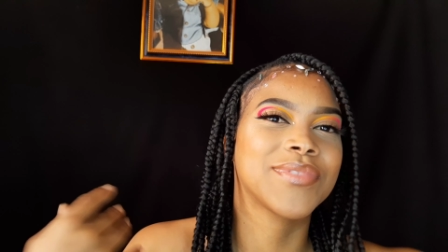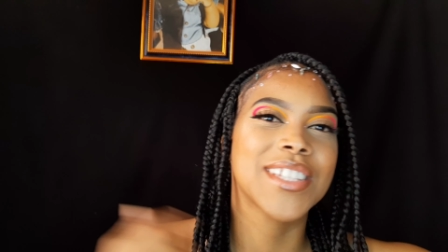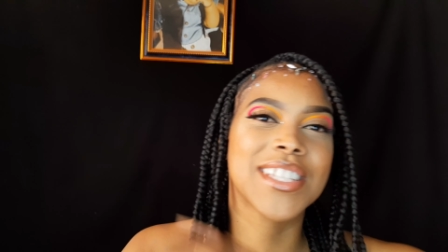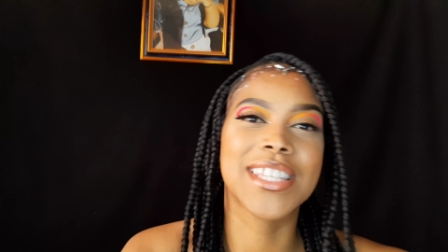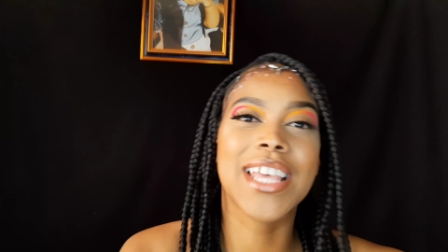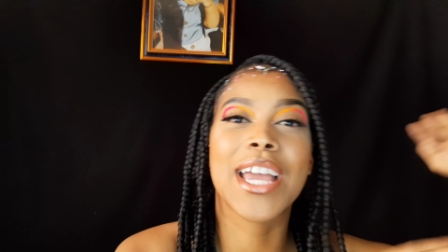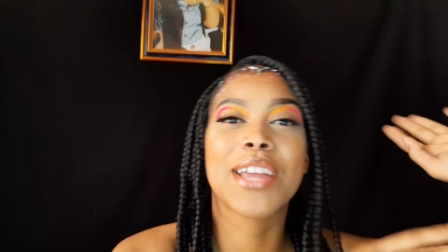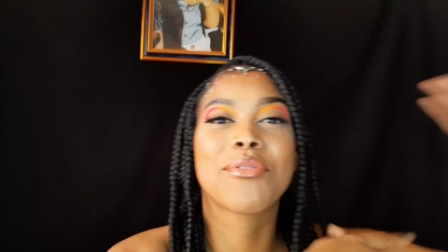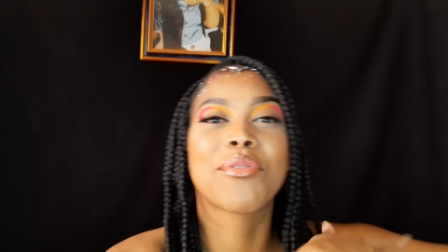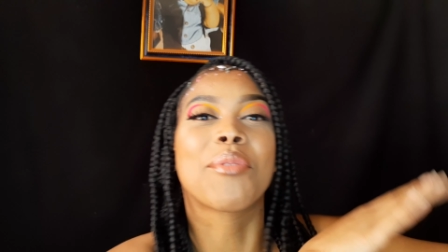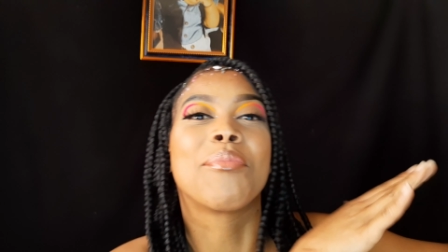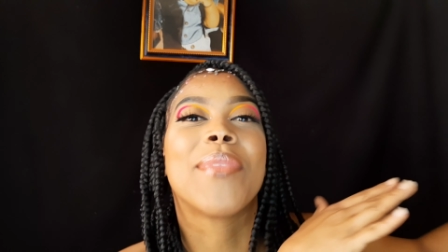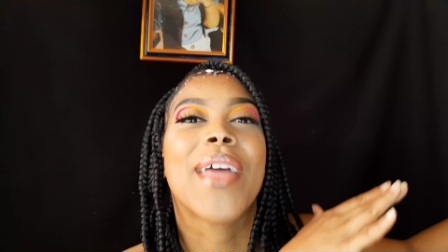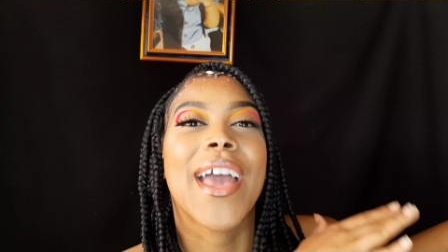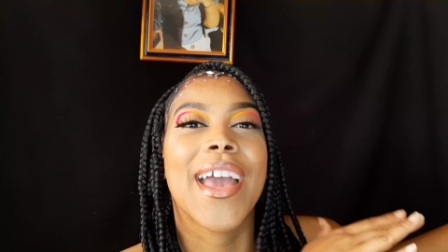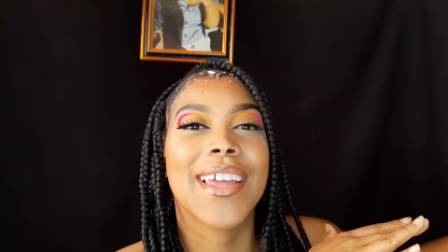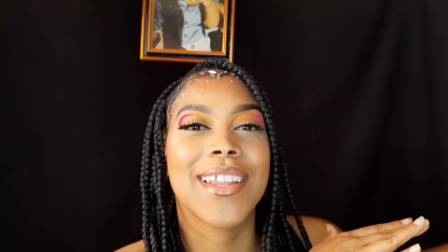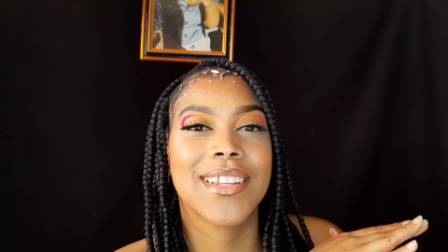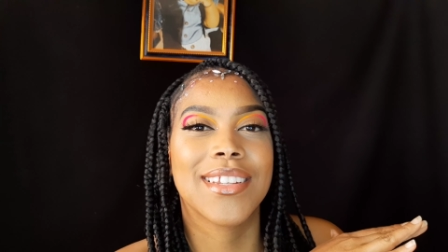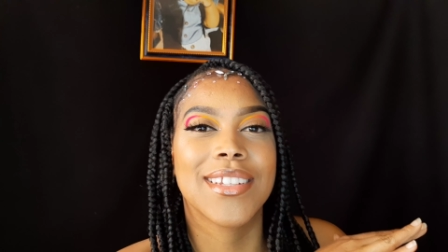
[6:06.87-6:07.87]
aside from
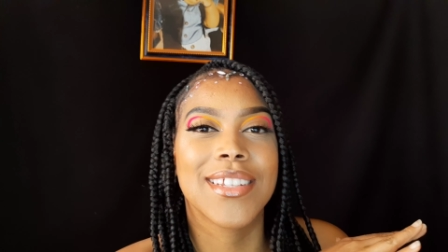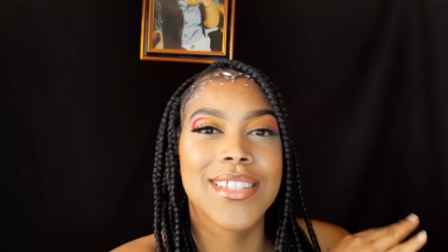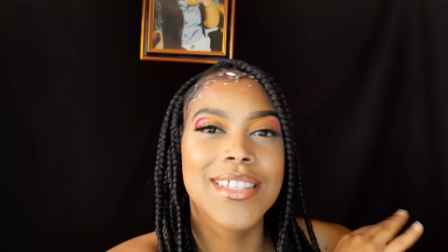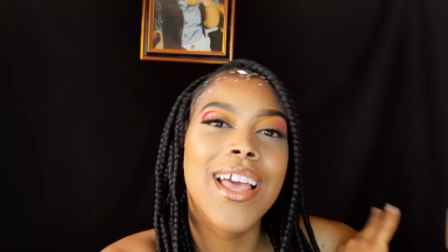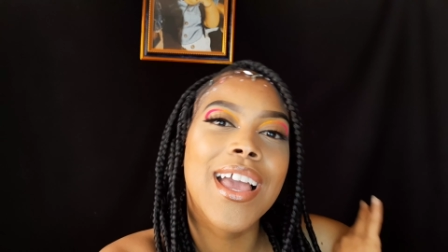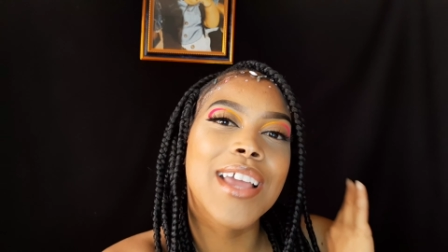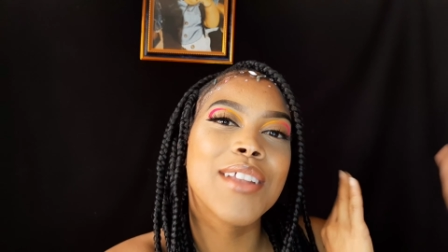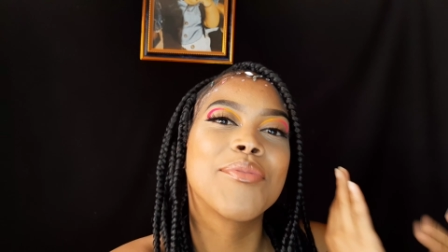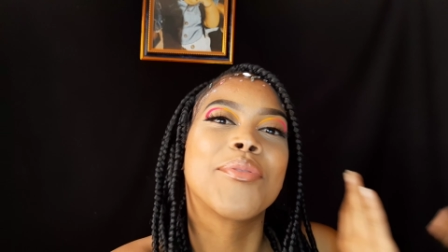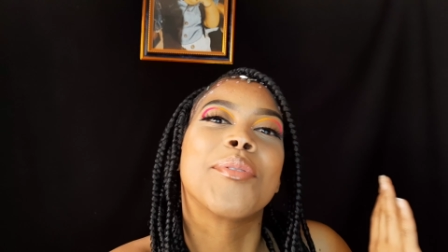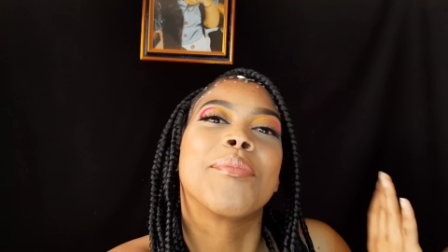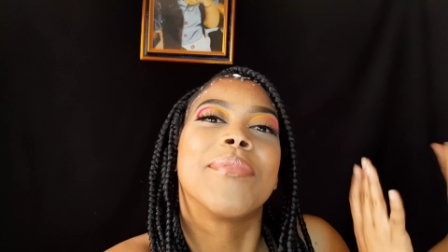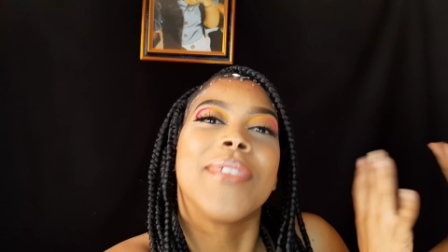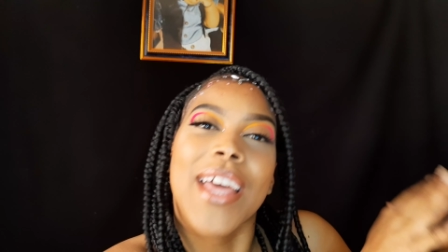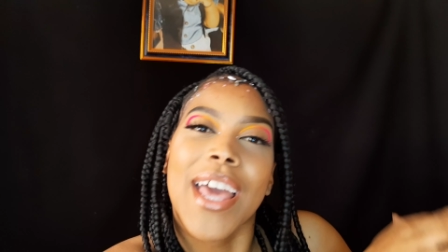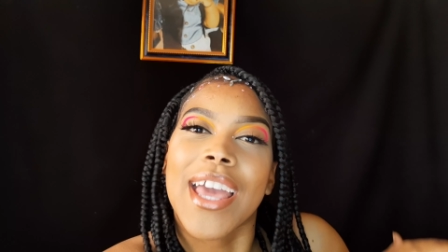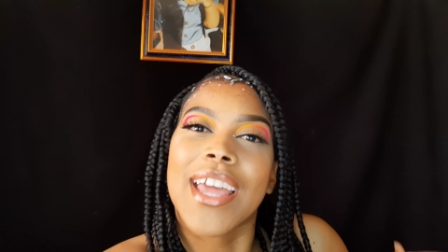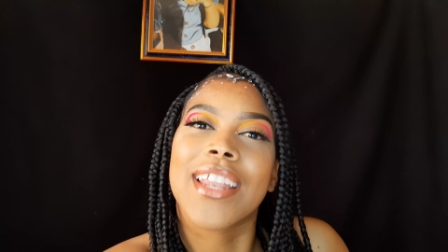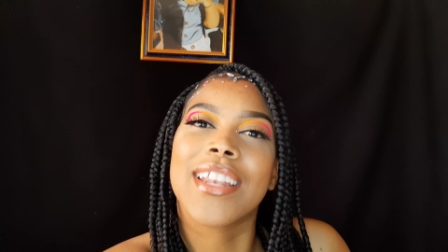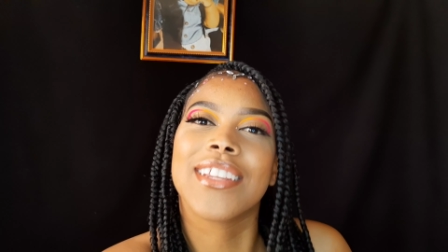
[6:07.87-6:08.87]
that,
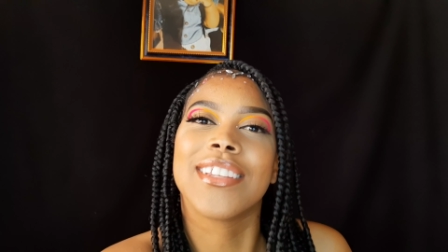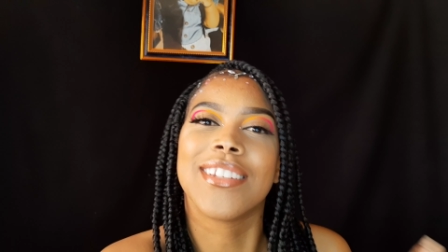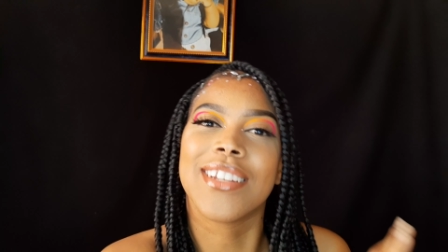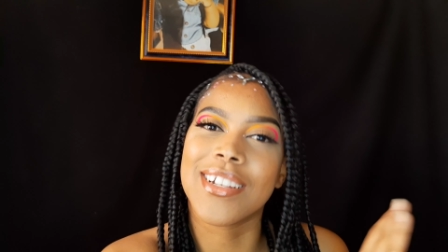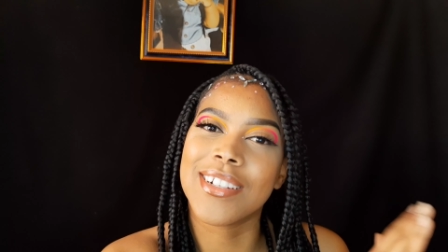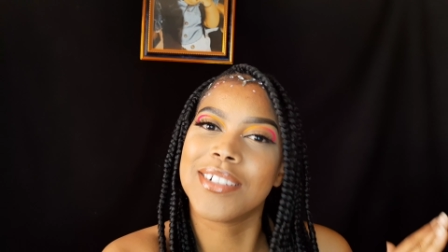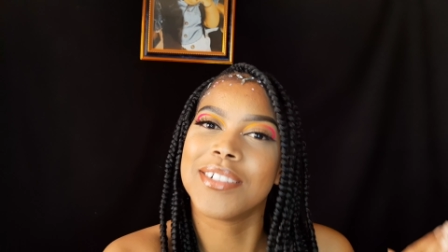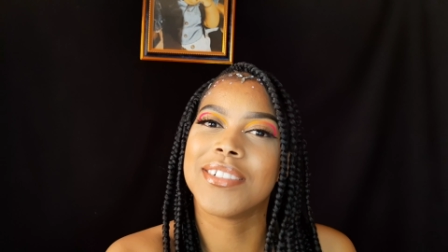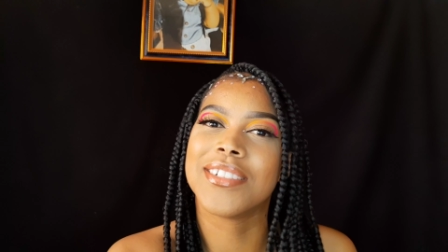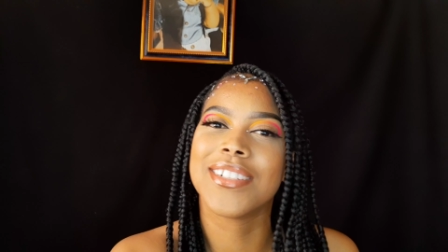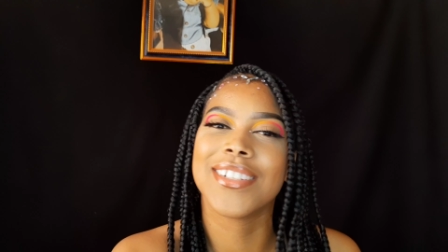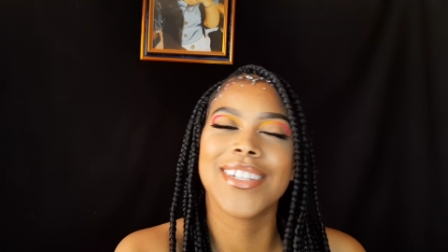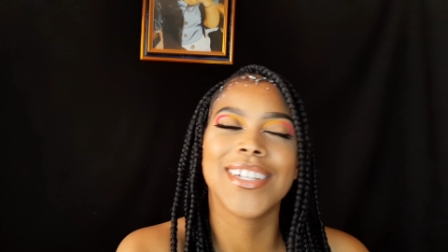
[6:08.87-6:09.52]
you know,